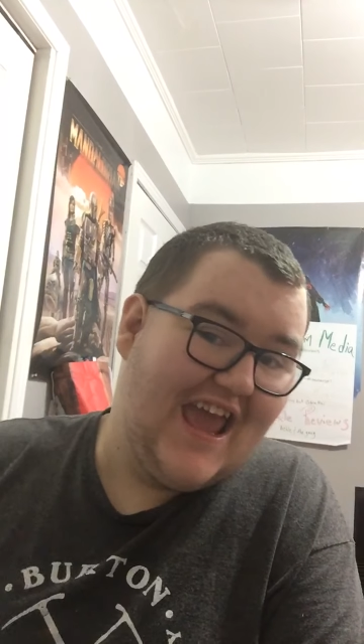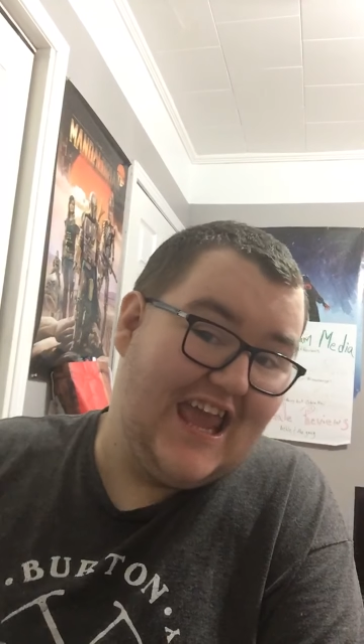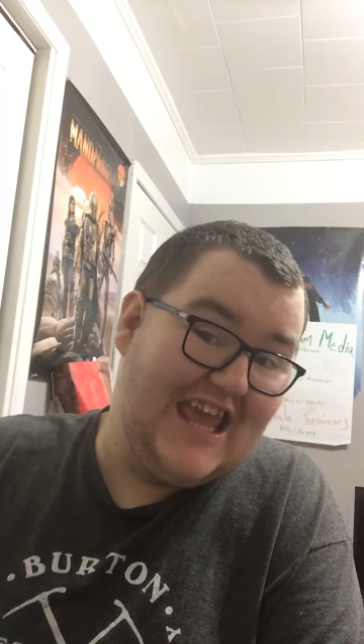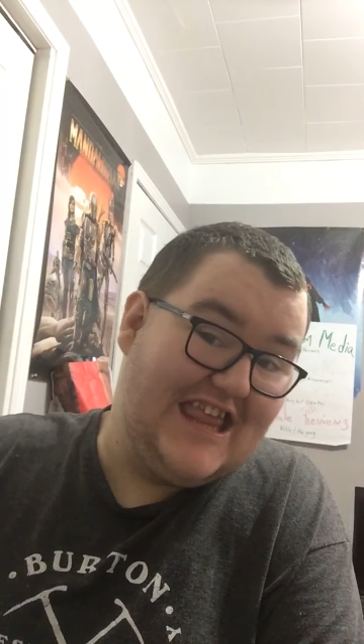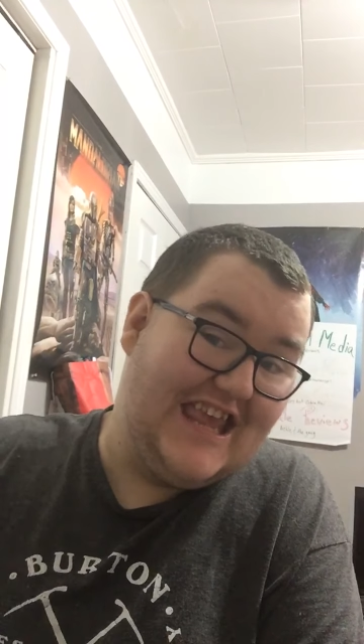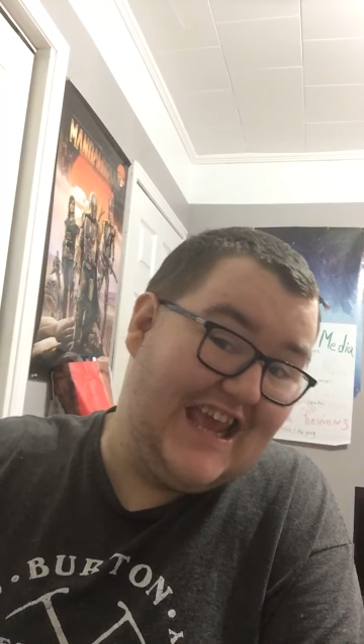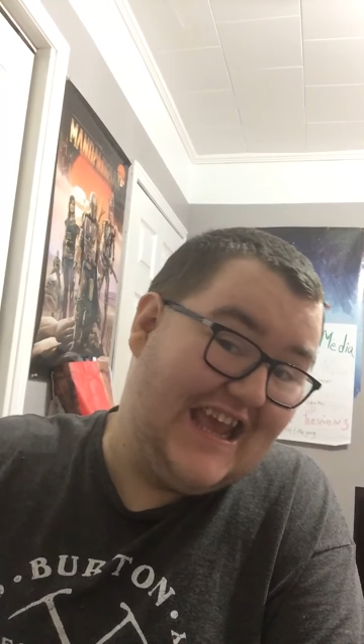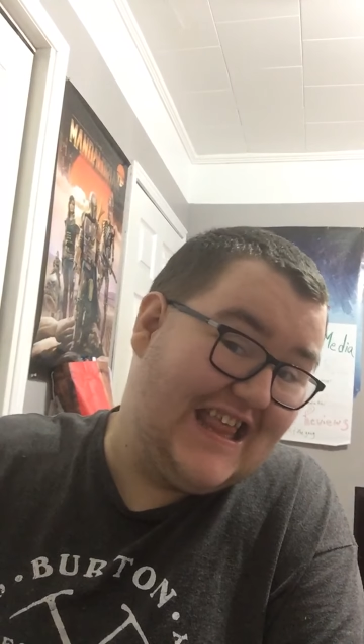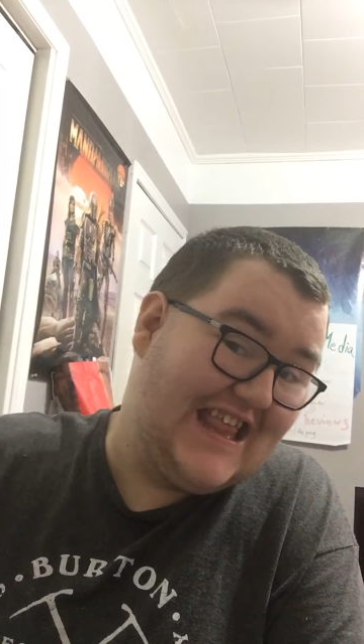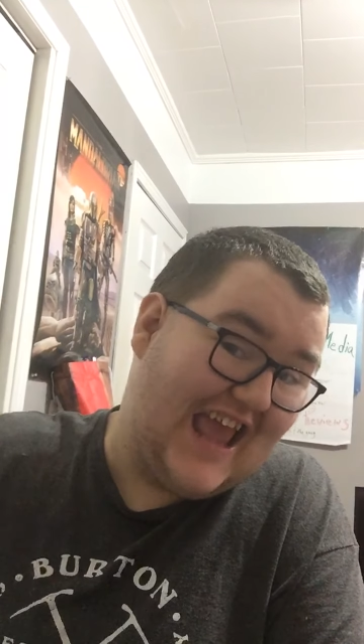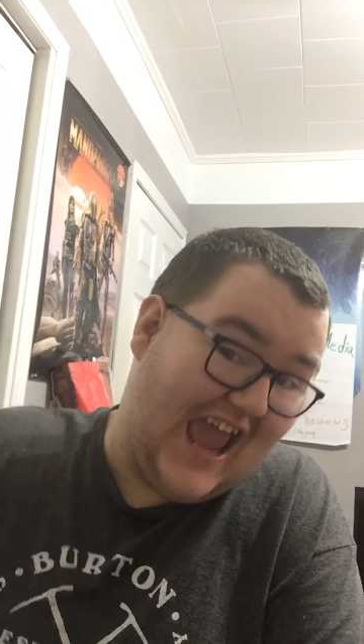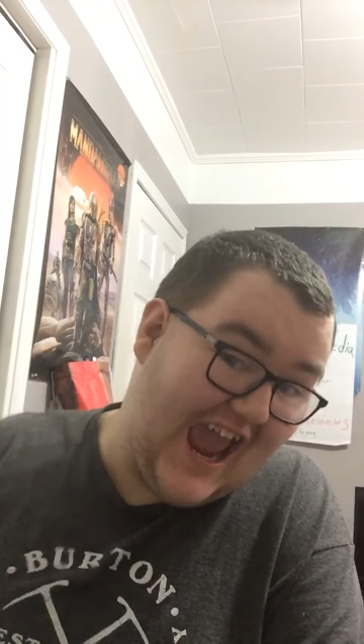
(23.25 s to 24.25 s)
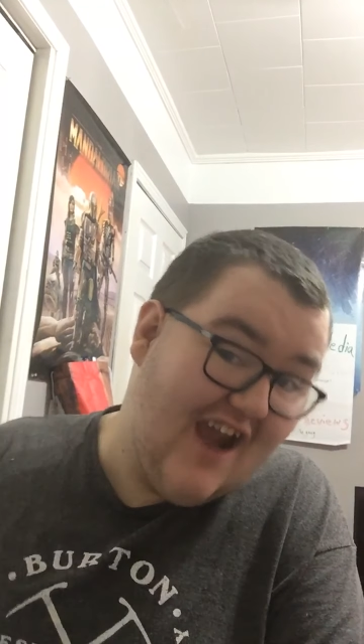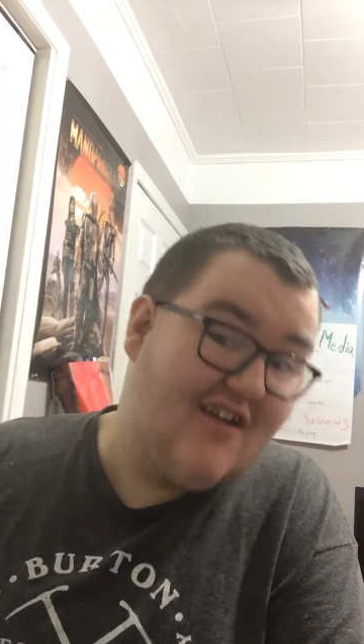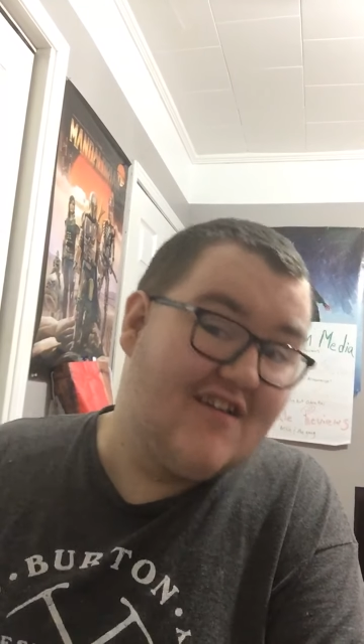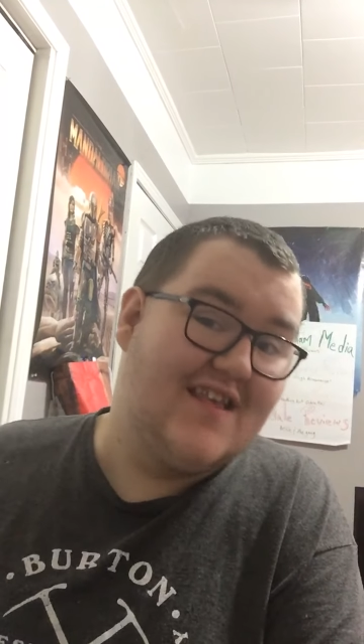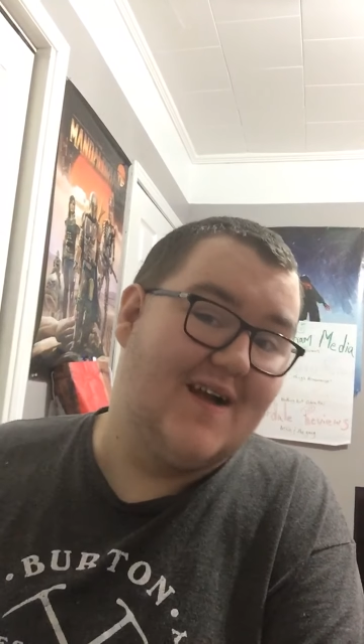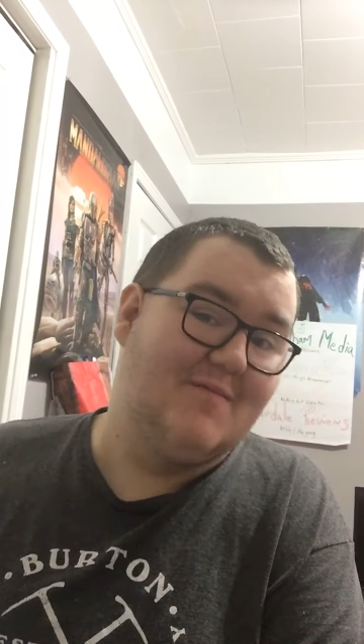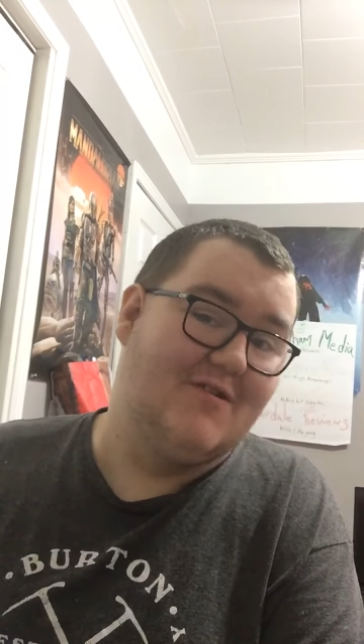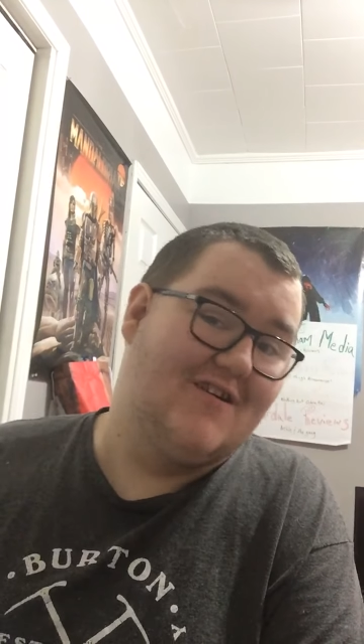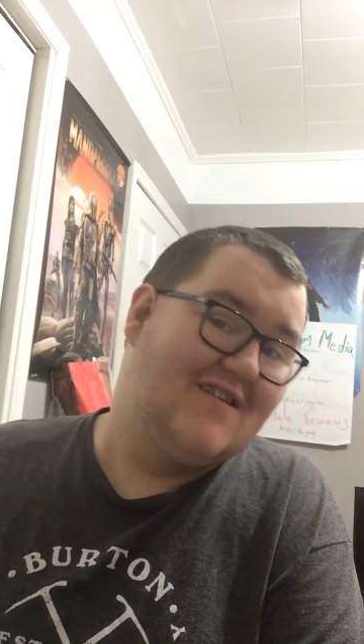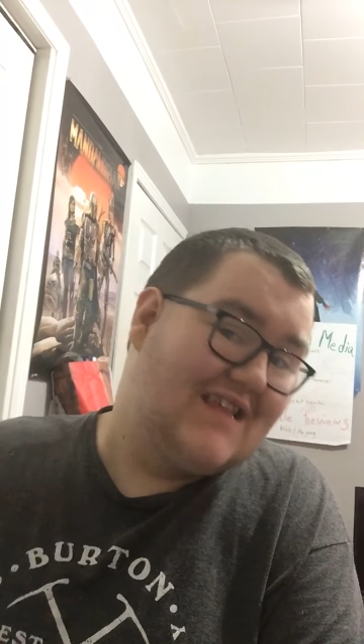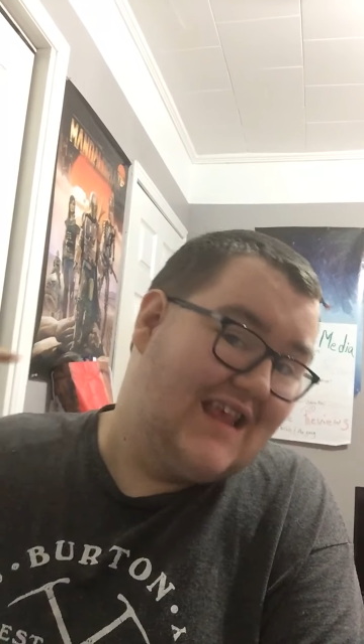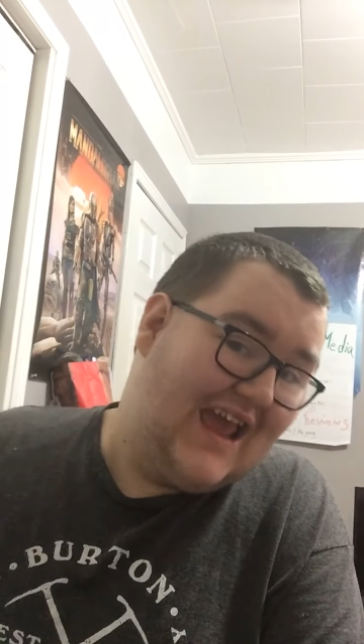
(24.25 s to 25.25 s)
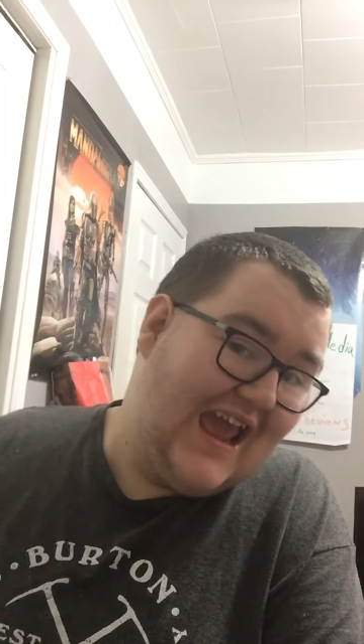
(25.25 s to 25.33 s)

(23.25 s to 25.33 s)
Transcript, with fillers: He sees Eric Summer,